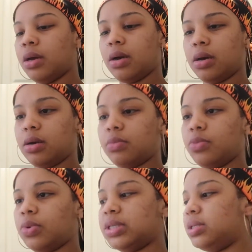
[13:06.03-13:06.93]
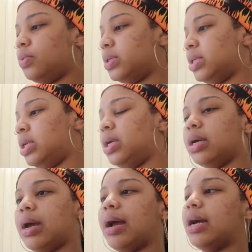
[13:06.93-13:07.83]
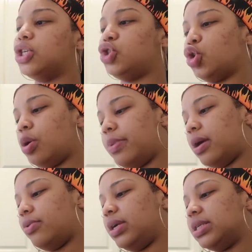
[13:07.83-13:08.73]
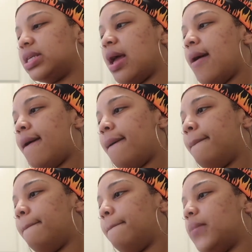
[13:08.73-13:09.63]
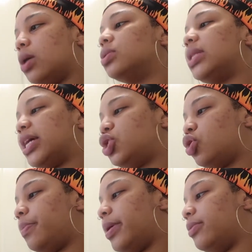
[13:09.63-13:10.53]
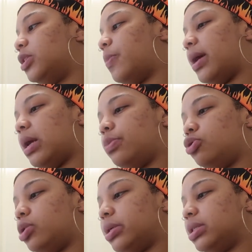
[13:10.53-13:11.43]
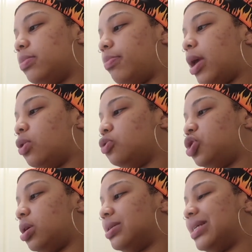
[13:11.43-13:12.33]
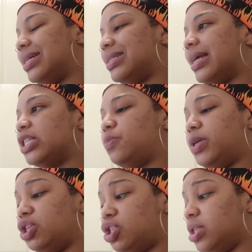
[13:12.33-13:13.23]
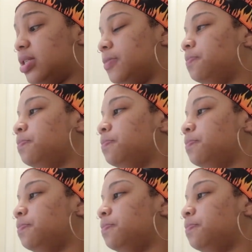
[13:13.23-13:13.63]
What's in here? I got strawberries, sliced strawberries, pineapple chunks, mango chunks, and sliced peaches.